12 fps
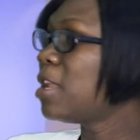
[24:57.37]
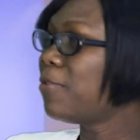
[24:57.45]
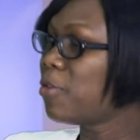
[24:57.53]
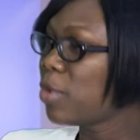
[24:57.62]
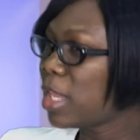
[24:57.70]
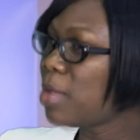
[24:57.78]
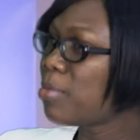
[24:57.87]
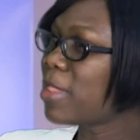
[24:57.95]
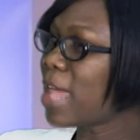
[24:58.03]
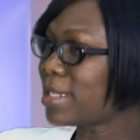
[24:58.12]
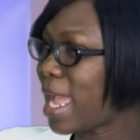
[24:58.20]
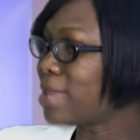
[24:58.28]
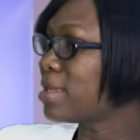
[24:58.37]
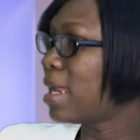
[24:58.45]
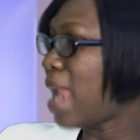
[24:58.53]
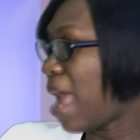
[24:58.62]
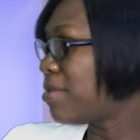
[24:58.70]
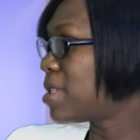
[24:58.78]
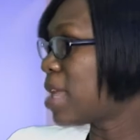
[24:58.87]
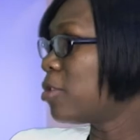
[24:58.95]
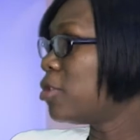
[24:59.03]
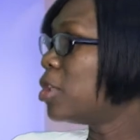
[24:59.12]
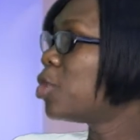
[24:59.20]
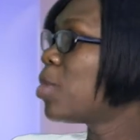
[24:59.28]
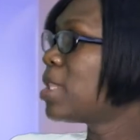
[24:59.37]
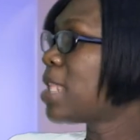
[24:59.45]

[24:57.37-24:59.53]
if you keep that as a lifestyle, you're doing